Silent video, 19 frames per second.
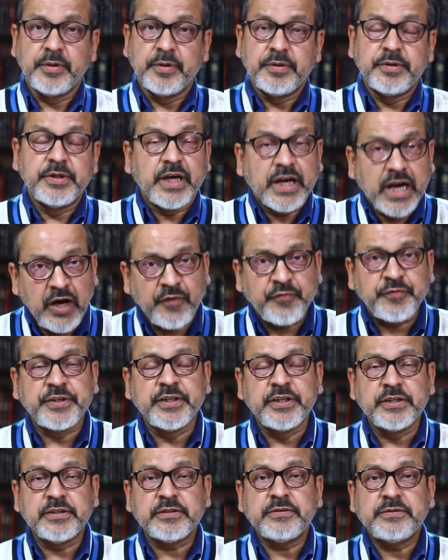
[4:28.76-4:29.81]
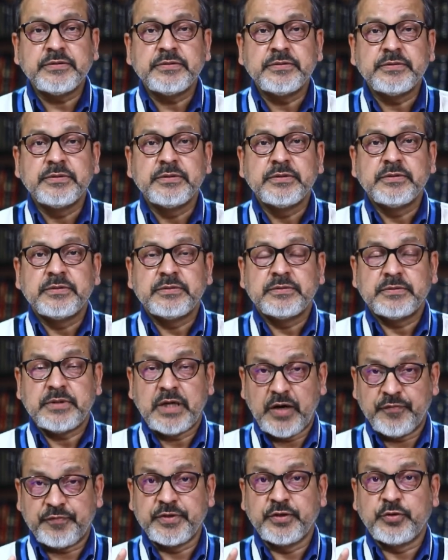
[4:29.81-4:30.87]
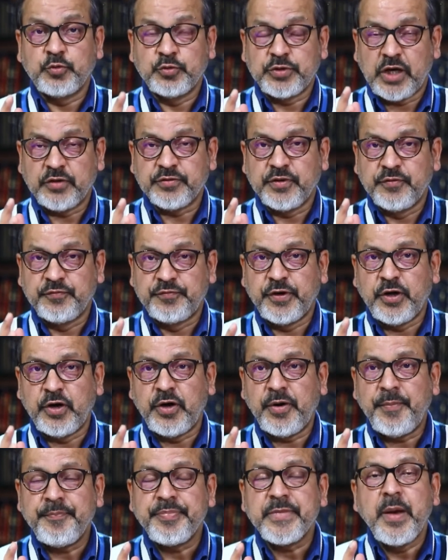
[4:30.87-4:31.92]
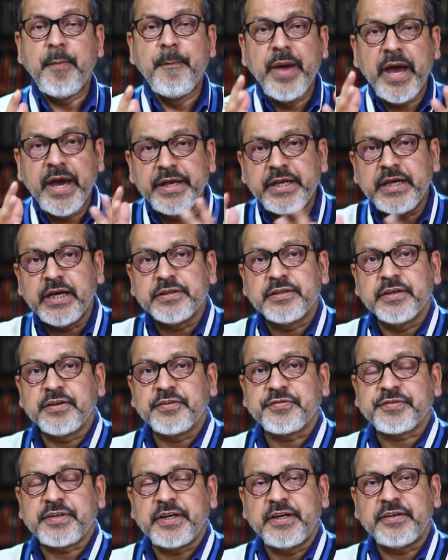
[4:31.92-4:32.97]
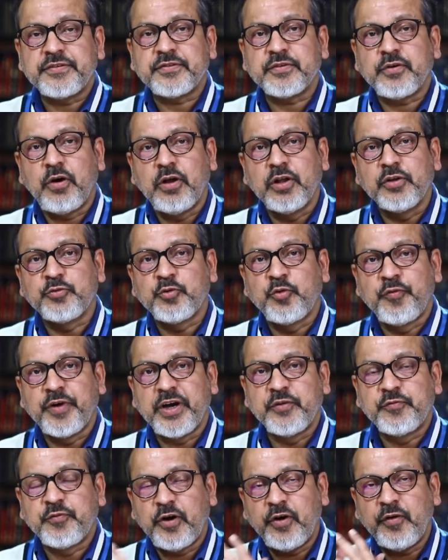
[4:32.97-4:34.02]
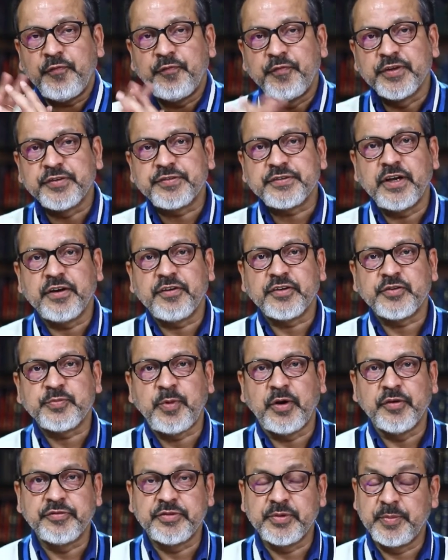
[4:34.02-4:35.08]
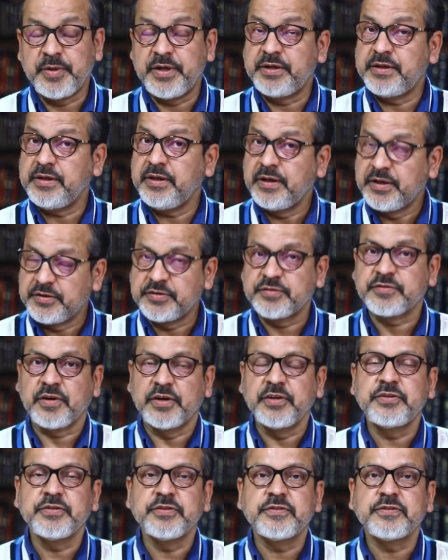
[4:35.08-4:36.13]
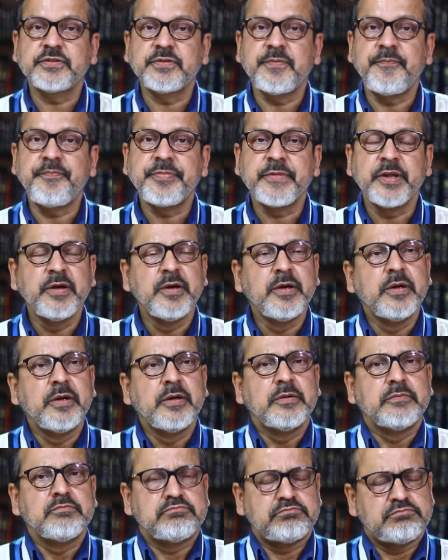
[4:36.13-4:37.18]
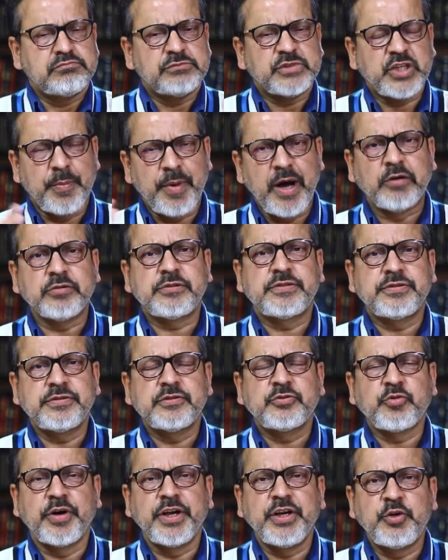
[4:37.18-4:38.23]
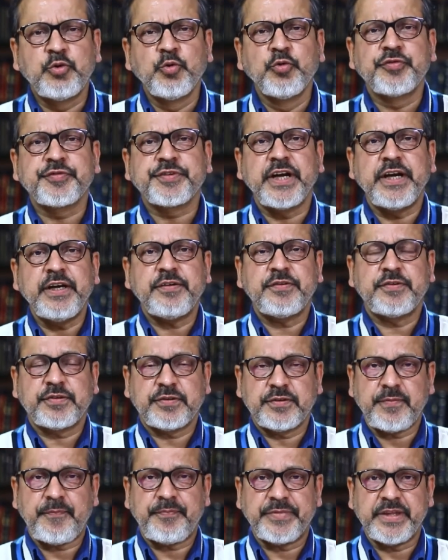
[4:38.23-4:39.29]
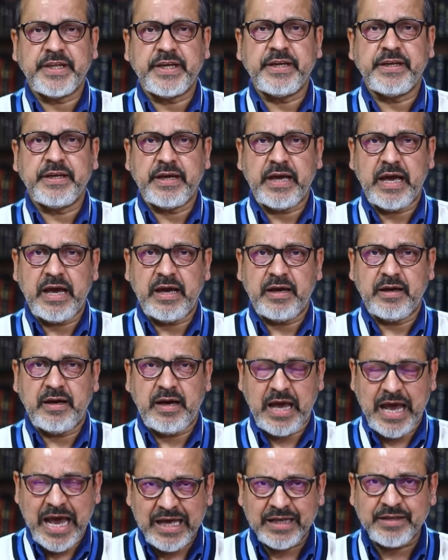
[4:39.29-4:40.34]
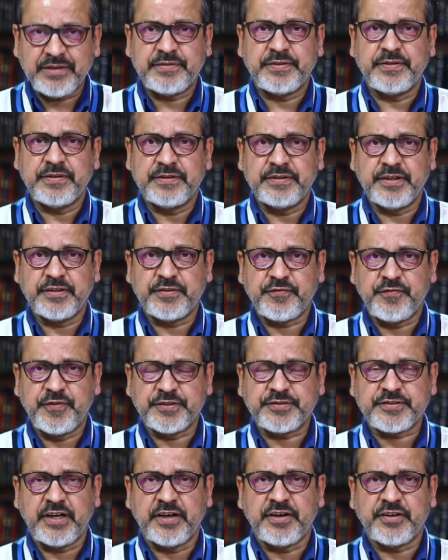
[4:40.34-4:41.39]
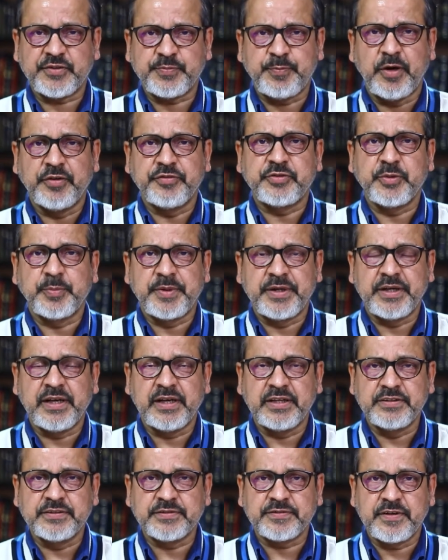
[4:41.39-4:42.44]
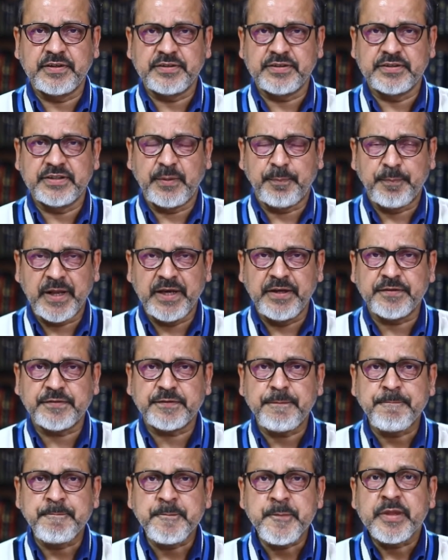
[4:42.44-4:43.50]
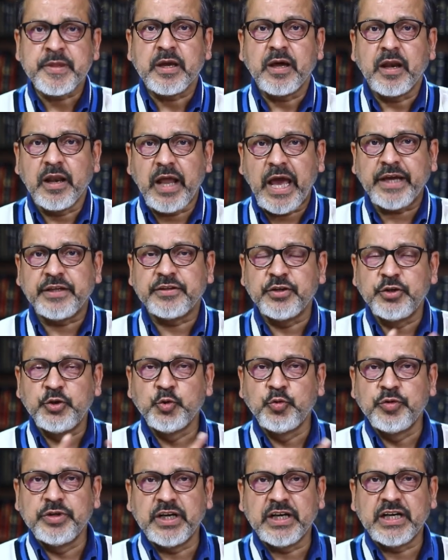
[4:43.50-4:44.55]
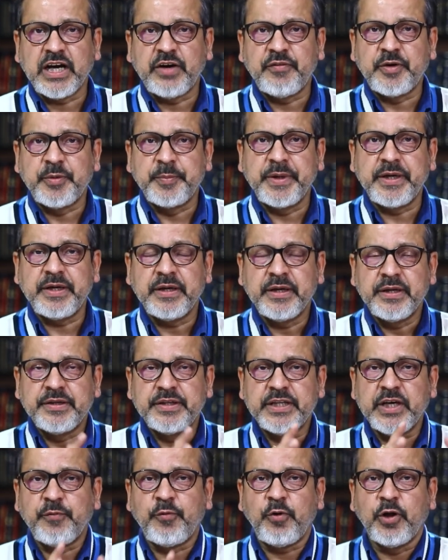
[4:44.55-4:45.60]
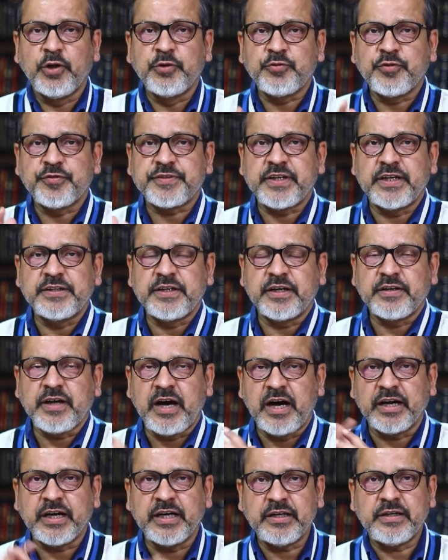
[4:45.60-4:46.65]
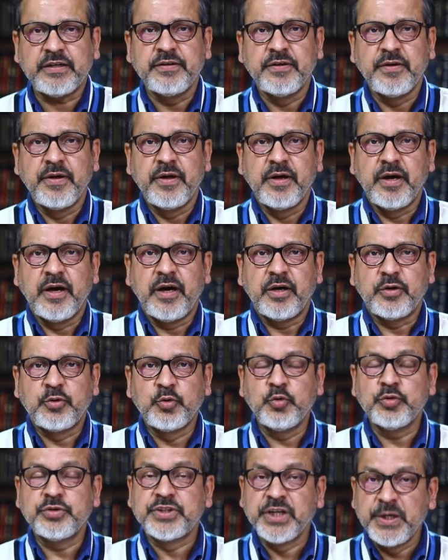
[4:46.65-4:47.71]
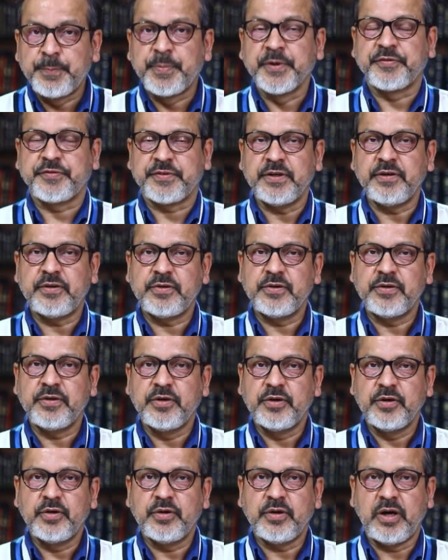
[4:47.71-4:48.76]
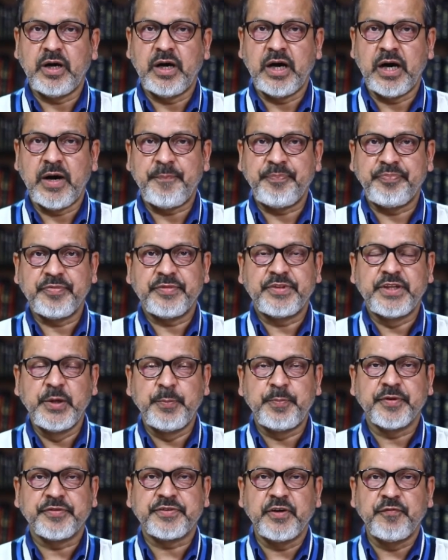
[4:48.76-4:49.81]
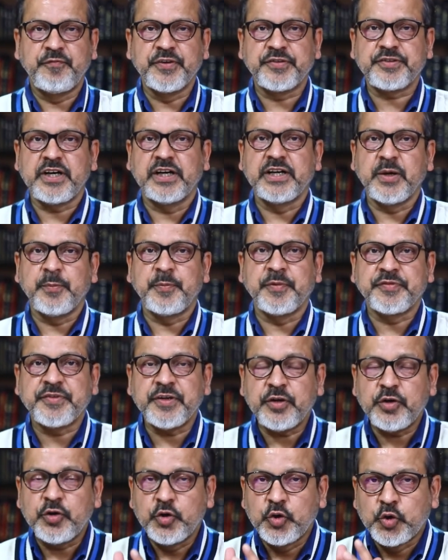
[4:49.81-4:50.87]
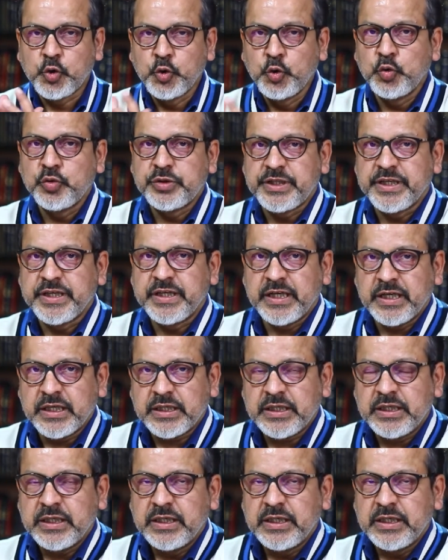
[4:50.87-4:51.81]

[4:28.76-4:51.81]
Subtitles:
Thereafter, after 2004, many other states also went for fiscal responsibility legislations. So about 22 states, they had this fiscal responsibility legislation in their place. Like the union government, they have also set the target to 3% fiscal deficit to their